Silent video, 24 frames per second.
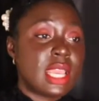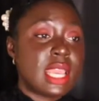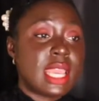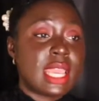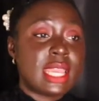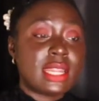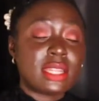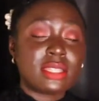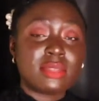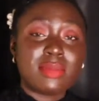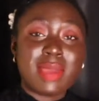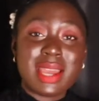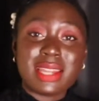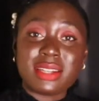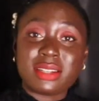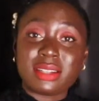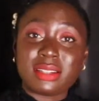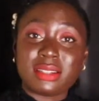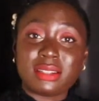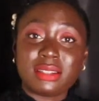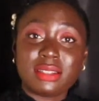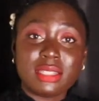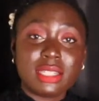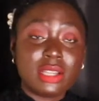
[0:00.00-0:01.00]
It doesn't
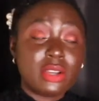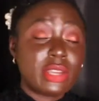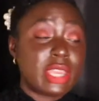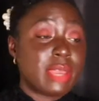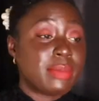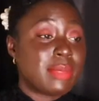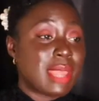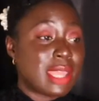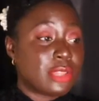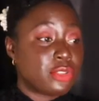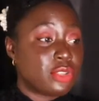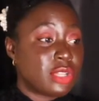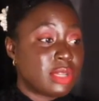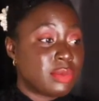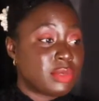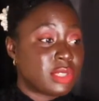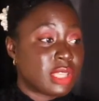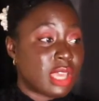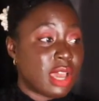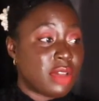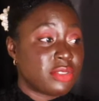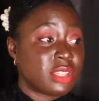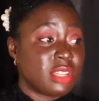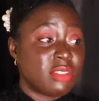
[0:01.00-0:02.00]
matter. They'll keep that to
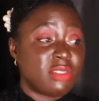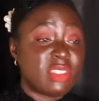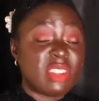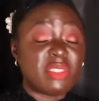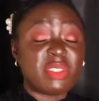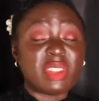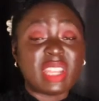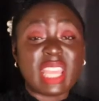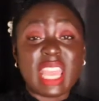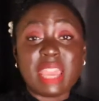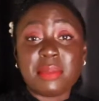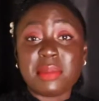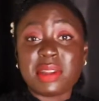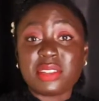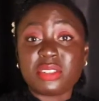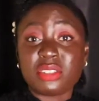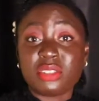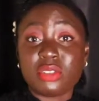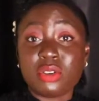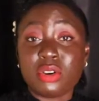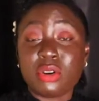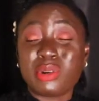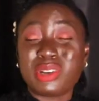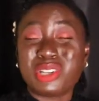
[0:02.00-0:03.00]
themselves, and even if it came out to the
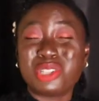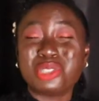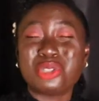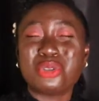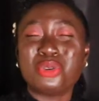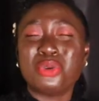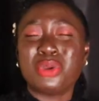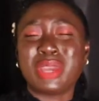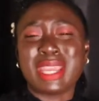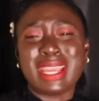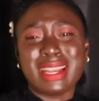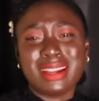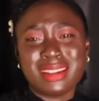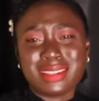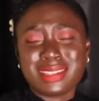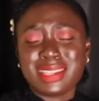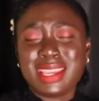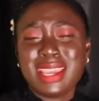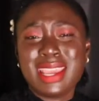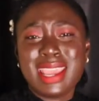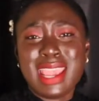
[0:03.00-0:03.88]
whole world, who cares?